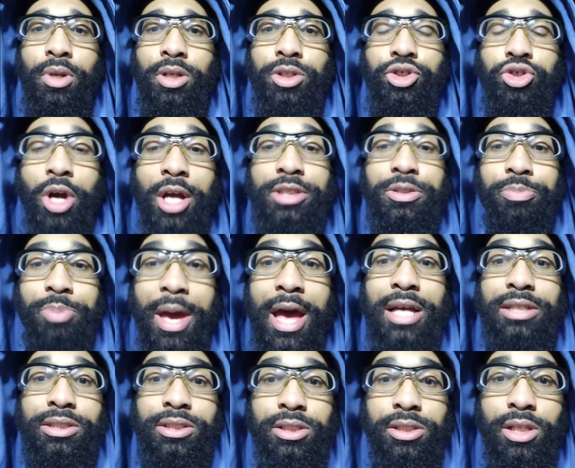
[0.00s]

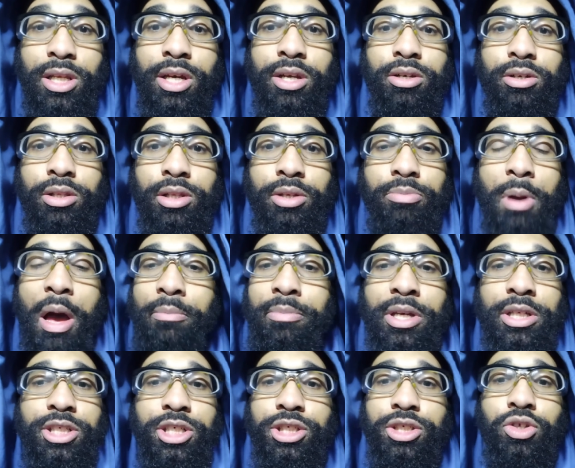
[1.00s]
trespassing, literally. I
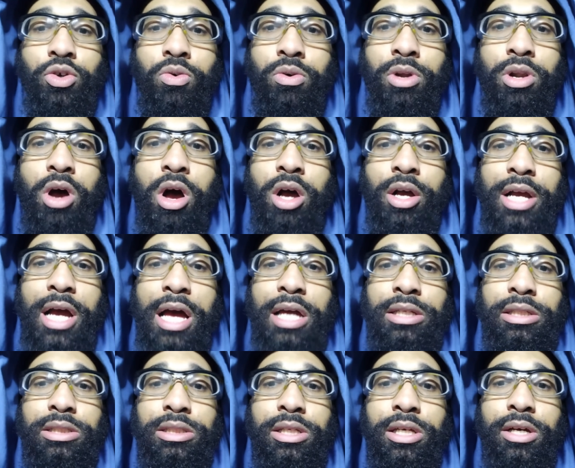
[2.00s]
mean, just doing all kind
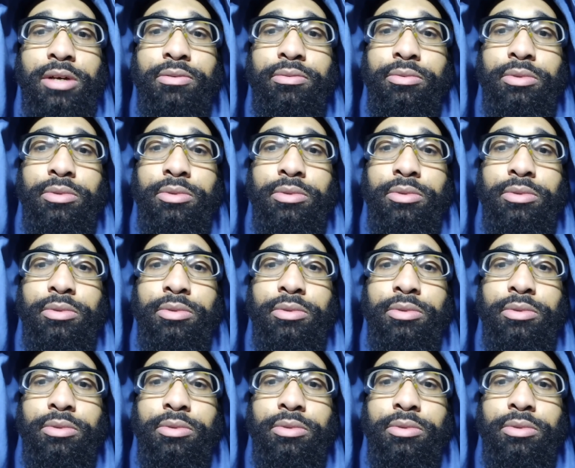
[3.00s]
of stuff.